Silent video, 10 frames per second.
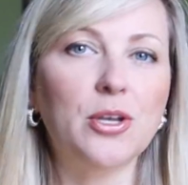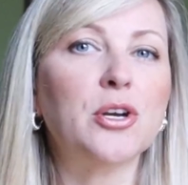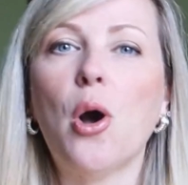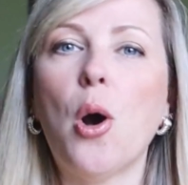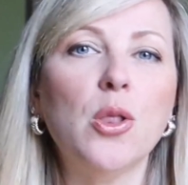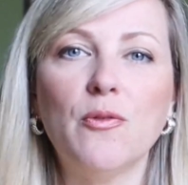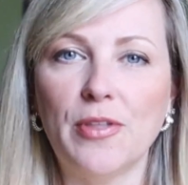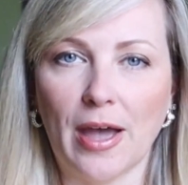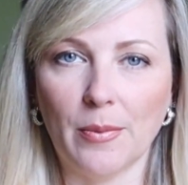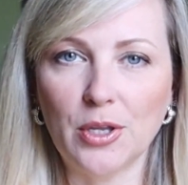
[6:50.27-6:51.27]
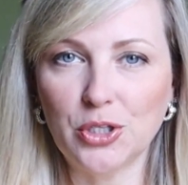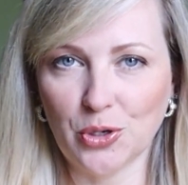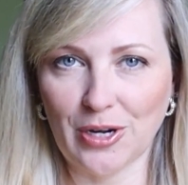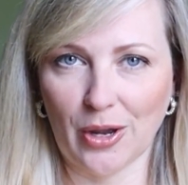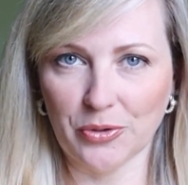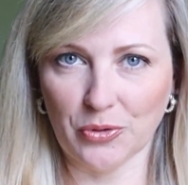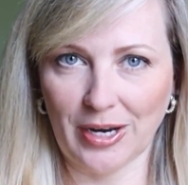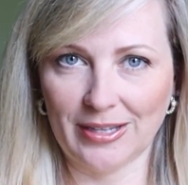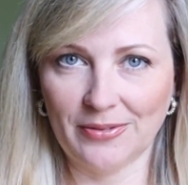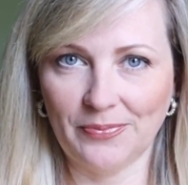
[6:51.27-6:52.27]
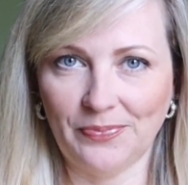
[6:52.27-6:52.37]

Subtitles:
Not all of them turn out great.